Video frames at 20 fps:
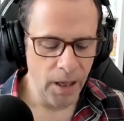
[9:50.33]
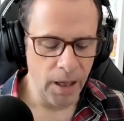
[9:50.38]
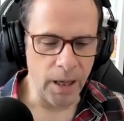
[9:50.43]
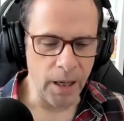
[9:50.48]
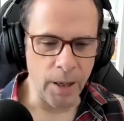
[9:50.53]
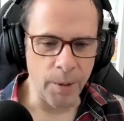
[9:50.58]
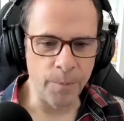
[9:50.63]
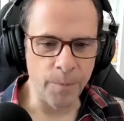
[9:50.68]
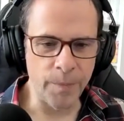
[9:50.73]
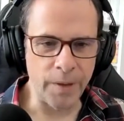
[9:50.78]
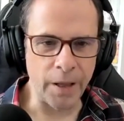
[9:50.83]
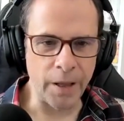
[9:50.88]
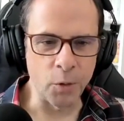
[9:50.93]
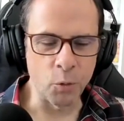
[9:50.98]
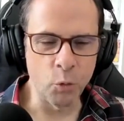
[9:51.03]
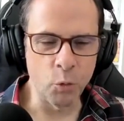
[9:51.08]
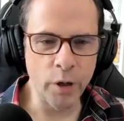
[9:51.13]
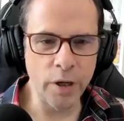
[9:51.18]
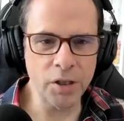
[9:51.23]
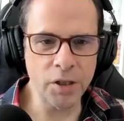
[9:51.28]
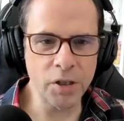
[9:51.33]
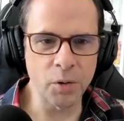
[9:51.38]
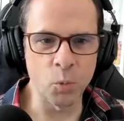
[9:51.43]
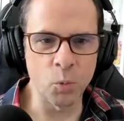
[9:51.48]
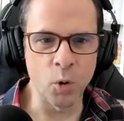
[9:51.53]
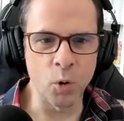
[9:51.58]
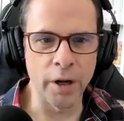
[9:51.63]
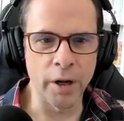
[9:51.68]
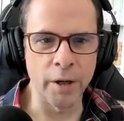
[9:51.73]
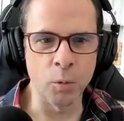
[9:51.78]
Now, the
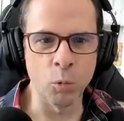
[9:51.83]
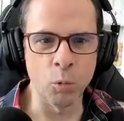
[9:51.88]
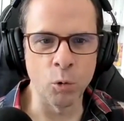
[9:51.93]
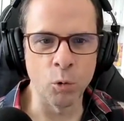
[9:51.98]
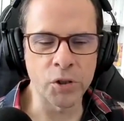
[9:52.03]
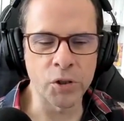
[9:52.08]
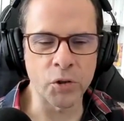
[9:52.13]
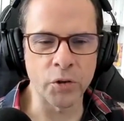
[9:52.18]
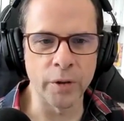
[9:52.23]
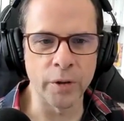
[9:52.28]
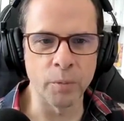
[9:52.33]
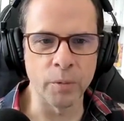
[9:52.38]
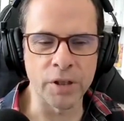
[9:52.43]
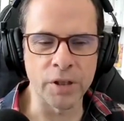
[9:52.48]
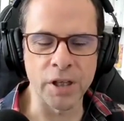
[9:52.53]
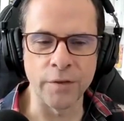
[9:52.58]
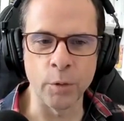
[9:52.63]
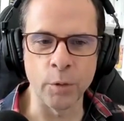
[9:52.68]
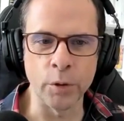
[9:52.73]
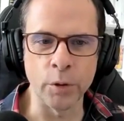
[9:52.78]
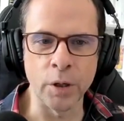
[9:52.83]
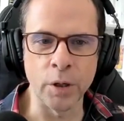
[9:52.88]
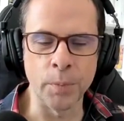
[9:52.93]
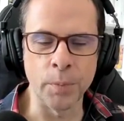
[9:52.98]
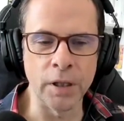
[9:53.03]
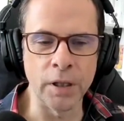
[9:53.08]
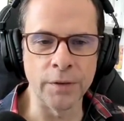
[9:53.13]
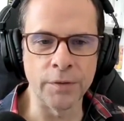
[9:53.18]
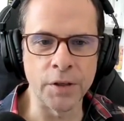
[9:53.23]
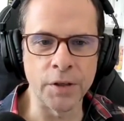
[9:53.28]
reason why Wall Street wants everyone to
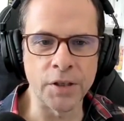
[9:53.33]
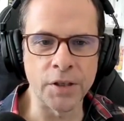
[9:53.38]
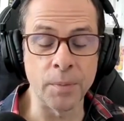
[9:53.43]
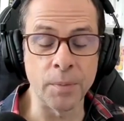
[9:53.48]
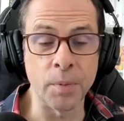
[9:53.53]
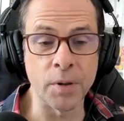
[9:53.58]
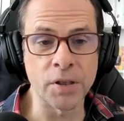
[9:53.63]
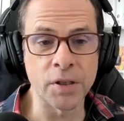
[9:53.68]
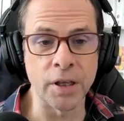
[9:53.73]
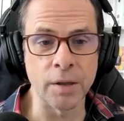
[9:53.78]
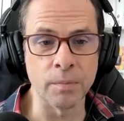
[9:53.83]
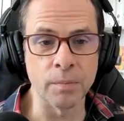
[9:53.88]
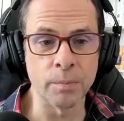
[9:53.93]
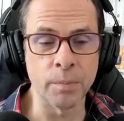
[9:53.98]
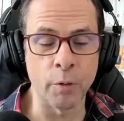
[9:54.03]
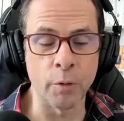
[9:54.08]
believe that 10%